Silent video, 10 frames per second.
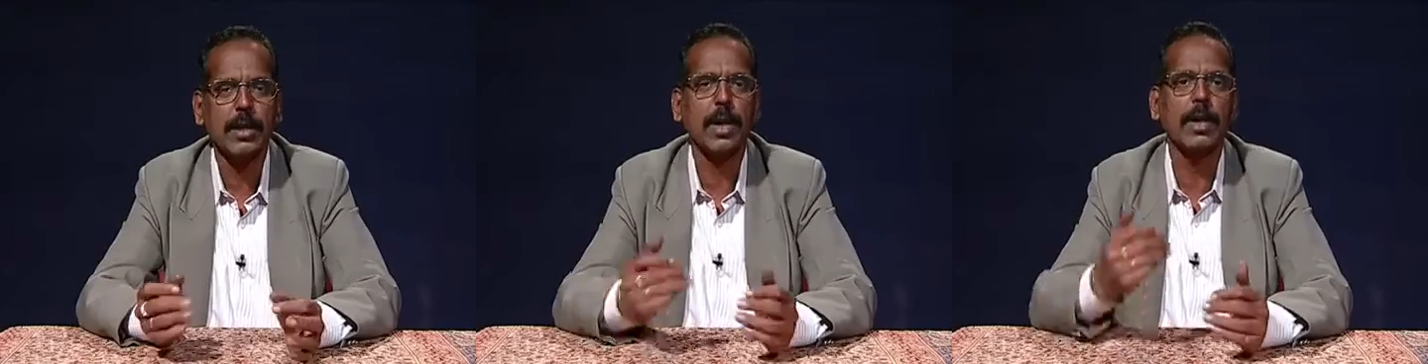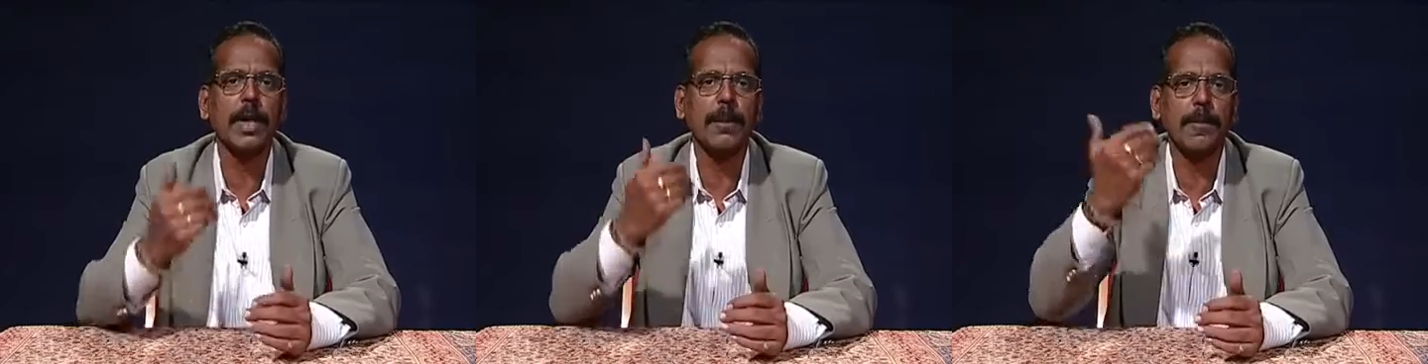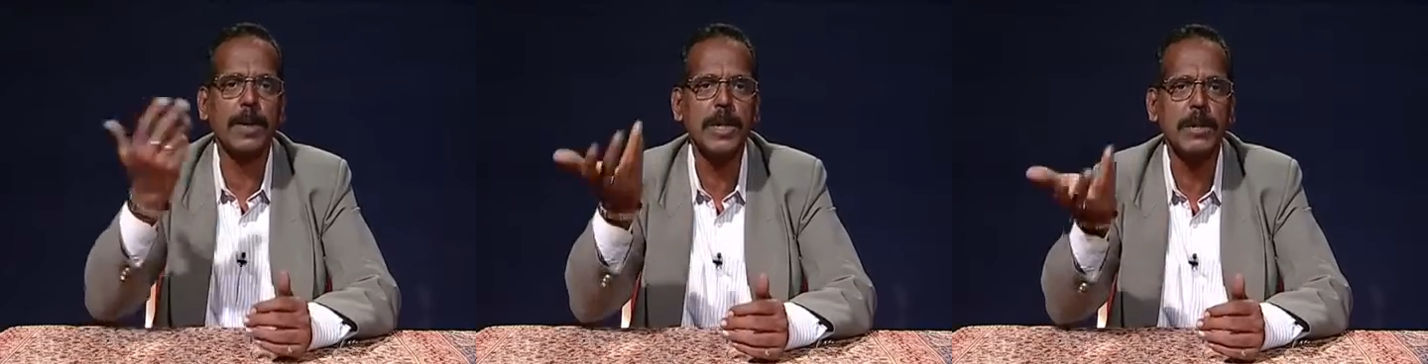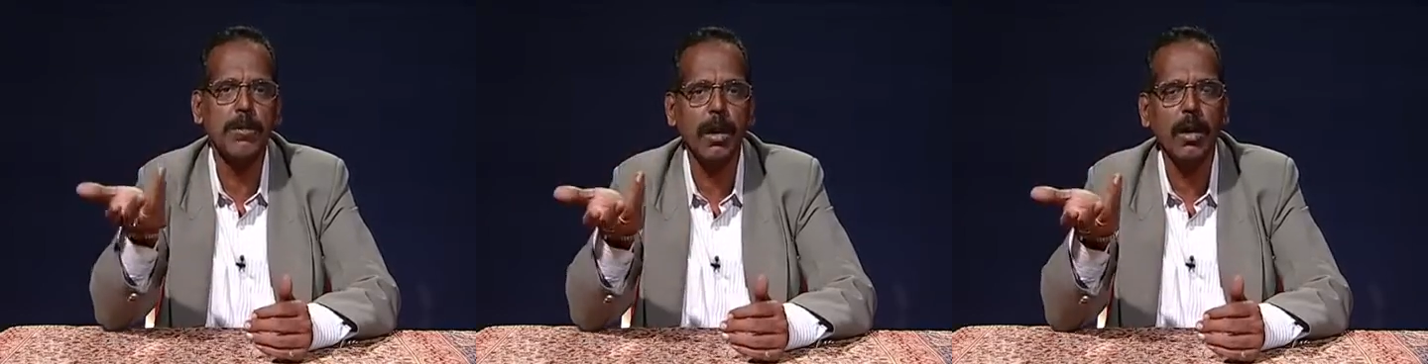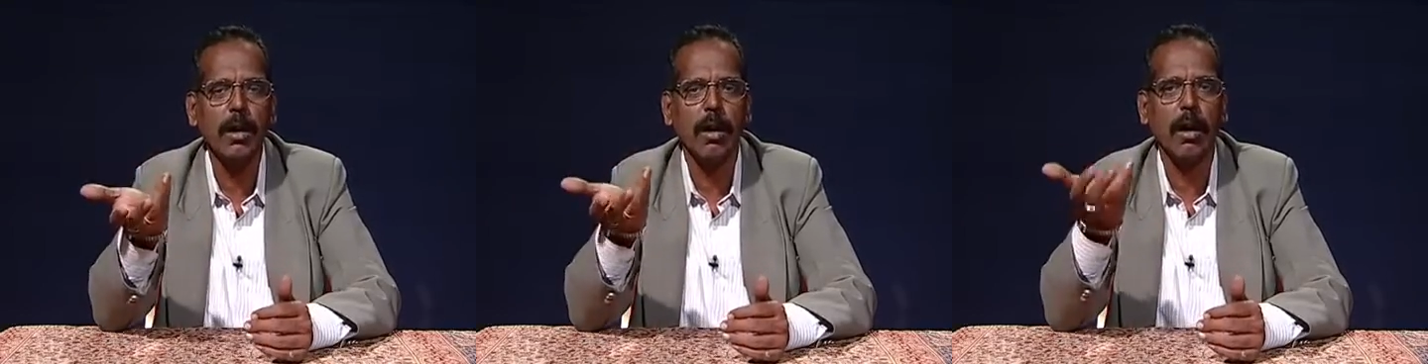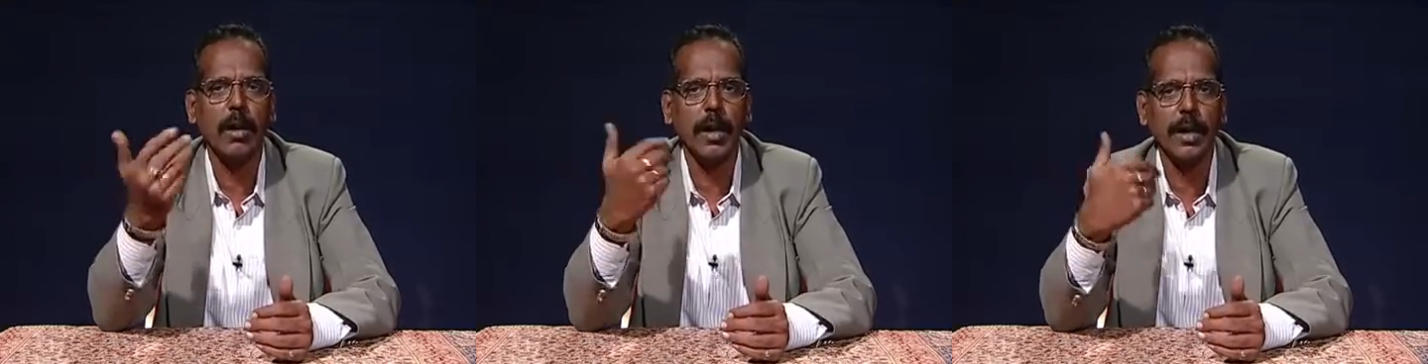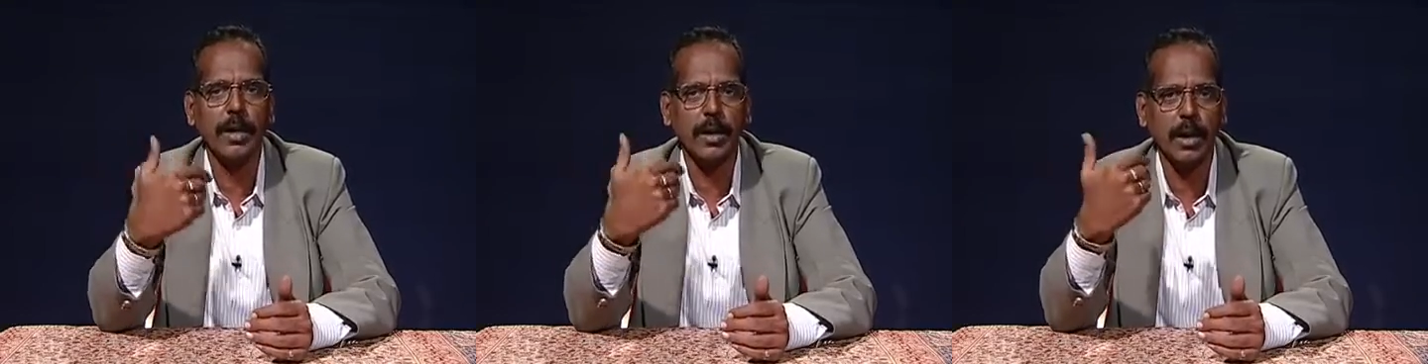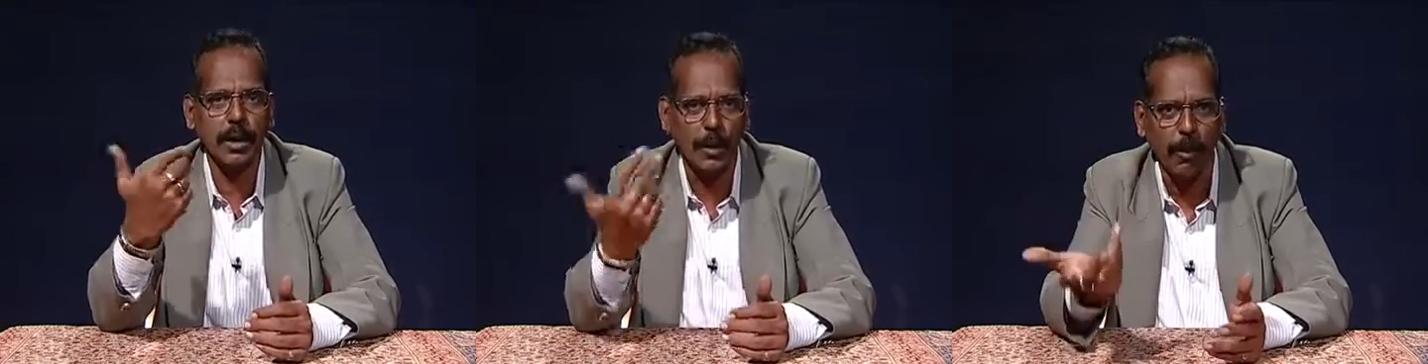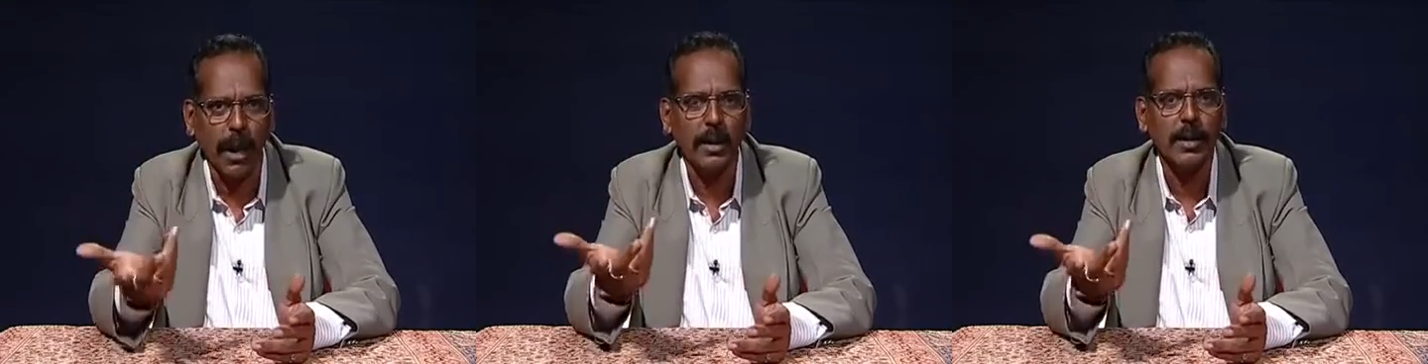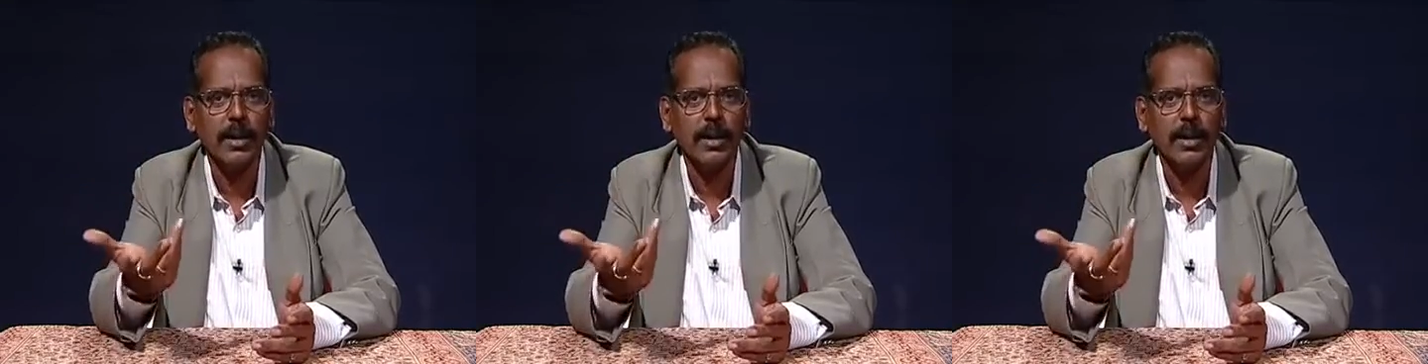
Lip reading: in their municipal or internal domain.